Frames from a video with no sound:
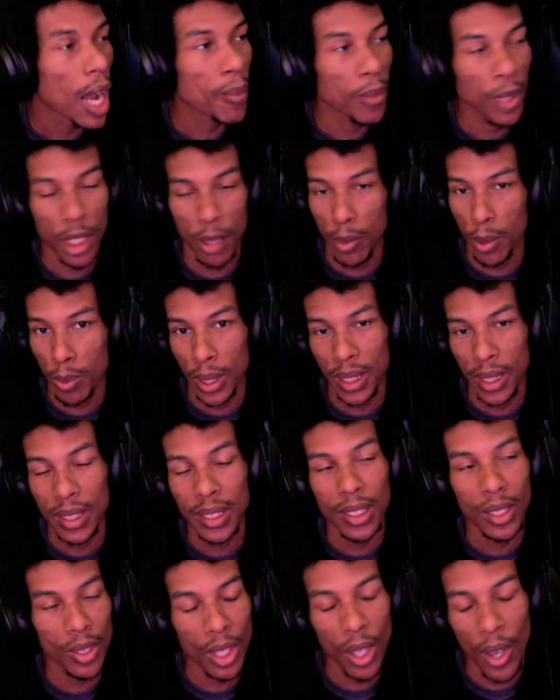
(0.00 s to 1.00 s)
I'm going to be
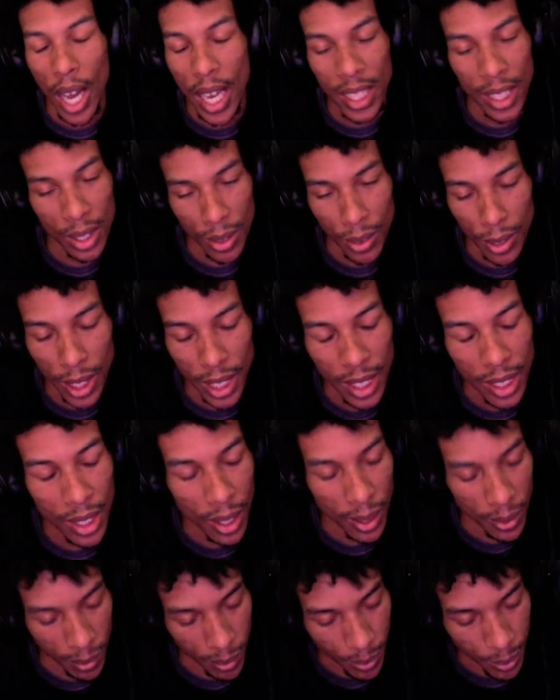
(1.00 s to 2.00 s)
pissed. So no, I didn't do that.
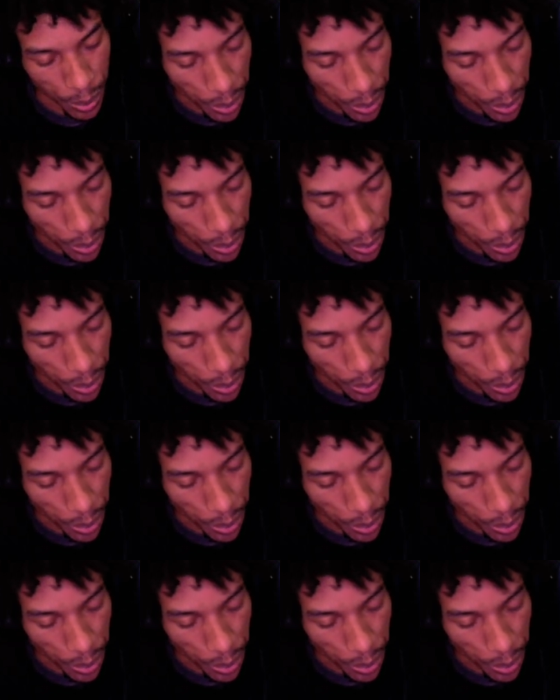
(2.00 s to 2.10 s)
No.